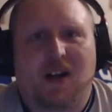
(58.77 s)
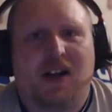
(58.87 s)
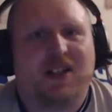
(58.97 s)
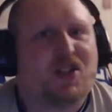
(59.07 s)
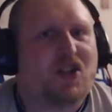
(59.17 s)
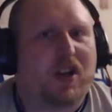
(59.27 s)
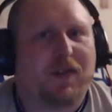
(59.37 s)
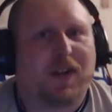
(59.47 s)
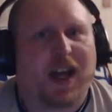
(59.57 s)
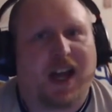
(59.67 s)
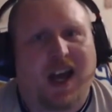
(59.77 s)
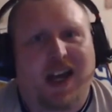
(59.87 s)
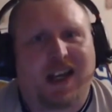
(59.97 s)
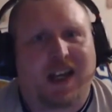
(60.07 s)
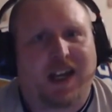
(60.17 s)
guys? Jonathan here,
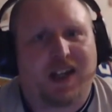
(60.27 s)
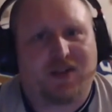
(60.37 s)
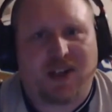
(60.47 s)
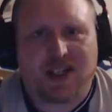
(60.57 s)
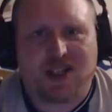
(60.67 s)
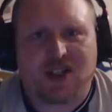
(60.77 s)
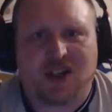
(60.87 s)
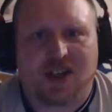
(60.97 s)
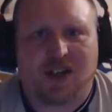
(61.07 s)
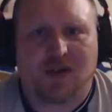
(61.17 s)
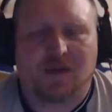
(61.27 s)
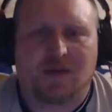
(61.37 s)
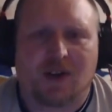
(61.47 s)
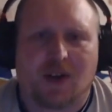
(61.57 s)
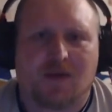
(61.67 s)
aka
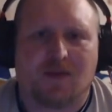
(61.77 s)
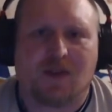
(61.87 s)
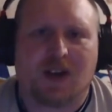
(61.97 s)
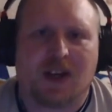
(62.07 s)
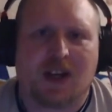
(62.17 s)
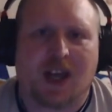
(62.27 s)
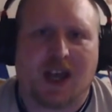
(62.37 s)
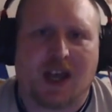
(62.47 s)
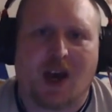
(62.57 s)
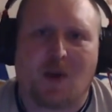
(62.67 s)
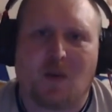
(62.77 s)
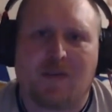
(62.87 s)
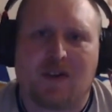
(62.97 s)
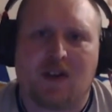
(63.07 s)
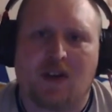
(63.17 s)
CrazyShadow303, here
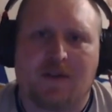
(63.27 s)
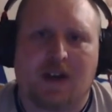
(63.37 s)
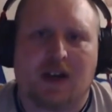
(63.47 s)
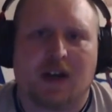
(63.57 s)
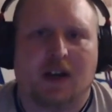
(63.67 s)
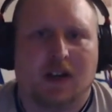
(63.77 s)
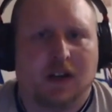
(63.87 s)
with another